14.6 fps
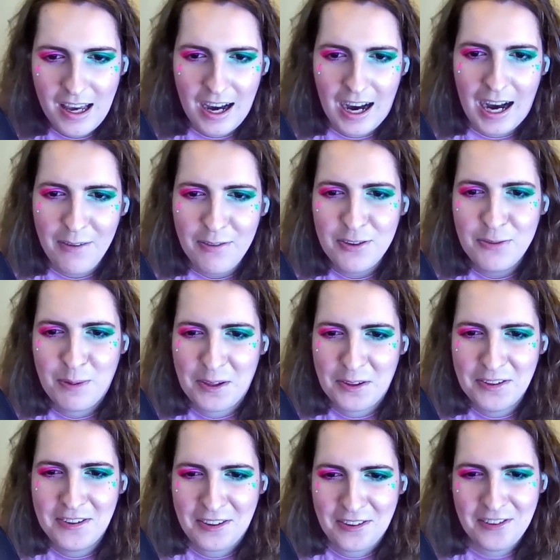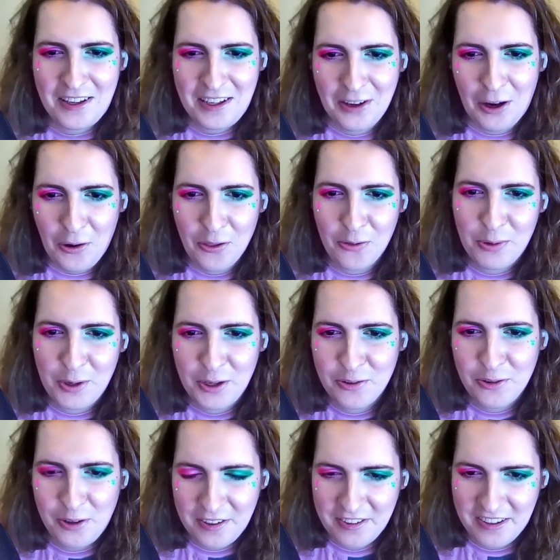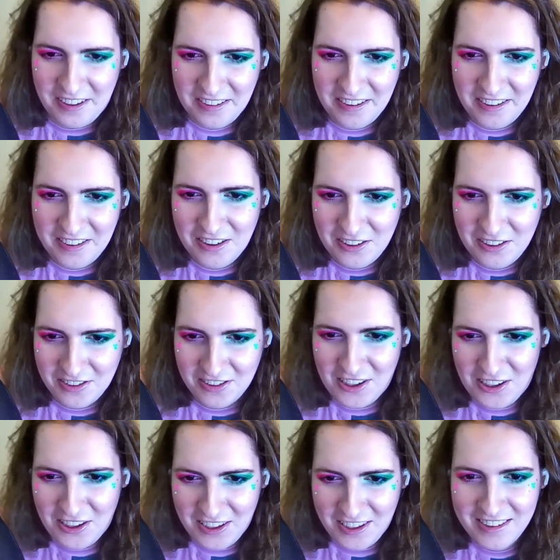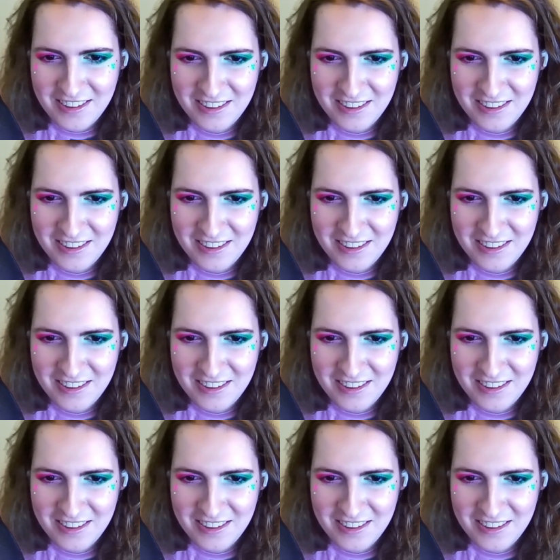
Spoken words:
I have a playlist that's like 360 songs long